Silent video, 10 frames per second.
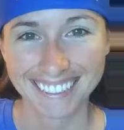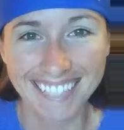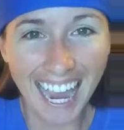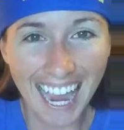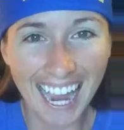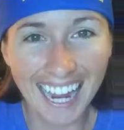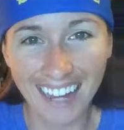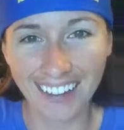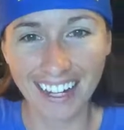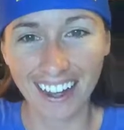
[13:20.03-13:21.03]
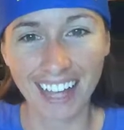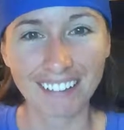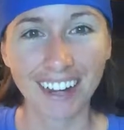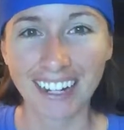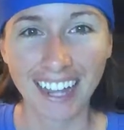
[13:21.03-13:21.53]
Yay! All right, y'all,
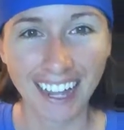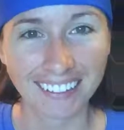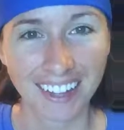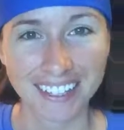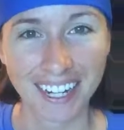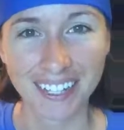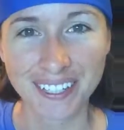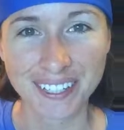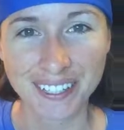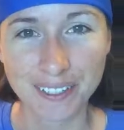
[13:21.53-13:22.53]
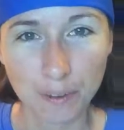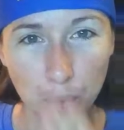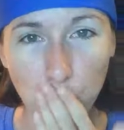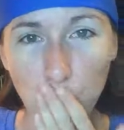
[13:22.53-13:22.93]
have a great day. I'll talk to you soon.